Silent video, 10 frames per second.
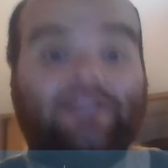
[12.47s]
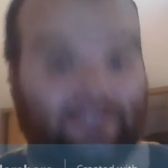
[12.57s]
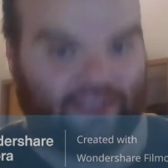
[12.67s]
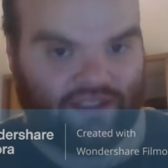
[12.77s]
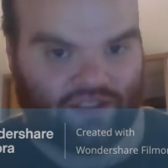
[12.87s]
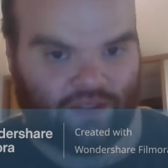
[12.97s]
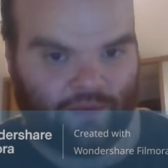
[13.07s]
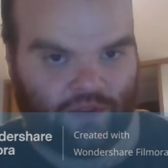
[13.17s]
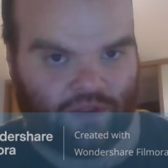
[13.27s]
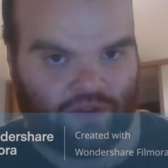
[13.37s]
This is
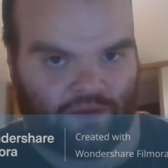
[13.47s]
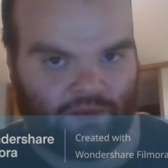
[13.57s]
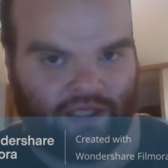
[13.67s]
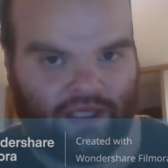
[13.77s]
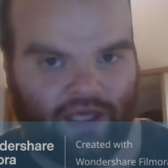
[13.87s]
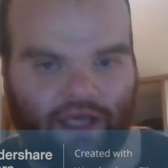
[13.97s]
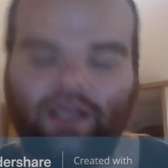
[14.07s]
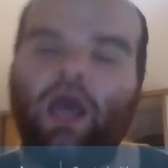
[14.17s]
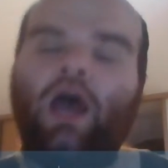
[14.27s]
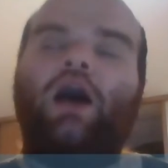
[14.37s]
Tom McHugh
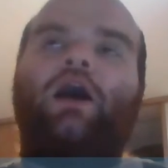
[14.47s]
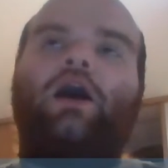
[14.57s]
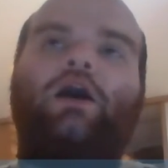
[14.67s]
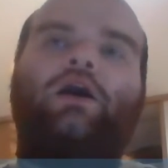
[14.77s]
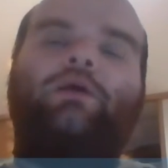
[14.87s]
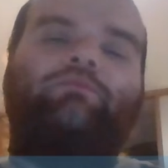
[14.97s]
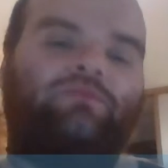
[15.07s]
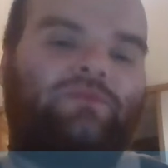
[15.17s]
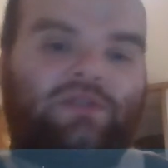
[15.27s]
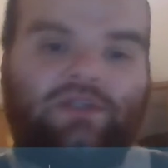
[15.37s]
speaking.
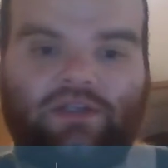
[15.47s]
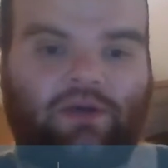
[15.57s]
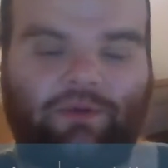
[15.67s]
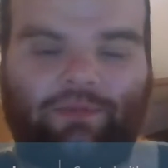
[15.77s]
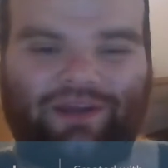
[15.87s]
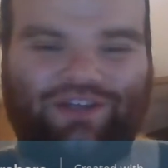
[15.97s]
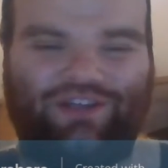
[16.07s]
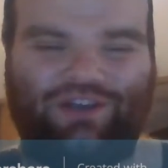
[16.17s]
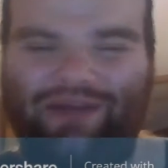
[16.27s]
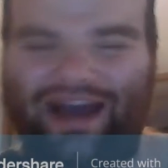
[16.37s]
Sorry,
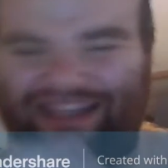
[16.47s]
apologies.